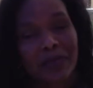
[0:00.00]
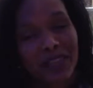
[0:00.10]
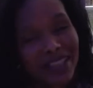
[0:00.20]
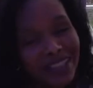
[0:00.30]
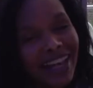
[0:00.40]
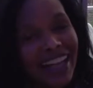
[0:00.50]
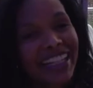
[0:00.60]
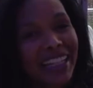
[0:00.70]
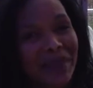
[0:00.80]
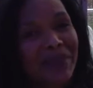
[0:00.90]
but it kind
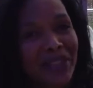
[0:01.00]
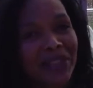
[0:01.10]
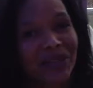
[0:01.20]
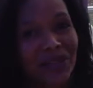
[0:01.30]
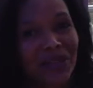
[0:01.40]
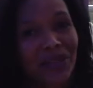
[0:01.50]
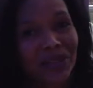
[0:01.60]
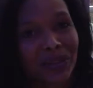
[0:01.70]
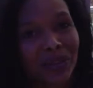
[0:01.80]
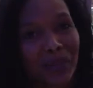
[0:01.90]
of keeps it on the frontal
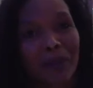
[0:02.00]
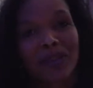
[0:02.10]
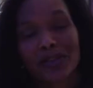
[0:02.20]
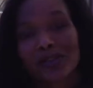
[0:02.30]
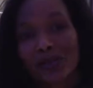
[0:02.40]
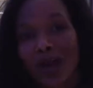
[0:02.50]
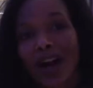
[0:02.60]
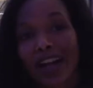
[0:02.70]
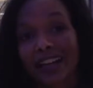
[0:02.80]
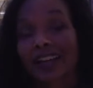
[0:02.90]
lobe. I'm going to try
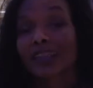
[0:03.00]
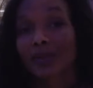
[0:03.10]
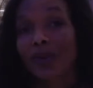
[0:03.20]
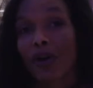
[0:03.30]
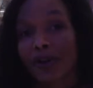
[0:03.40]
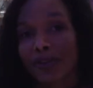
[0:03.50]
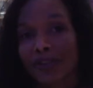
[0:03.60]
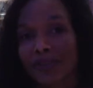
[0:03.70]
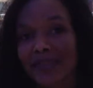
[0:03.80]
a little harder.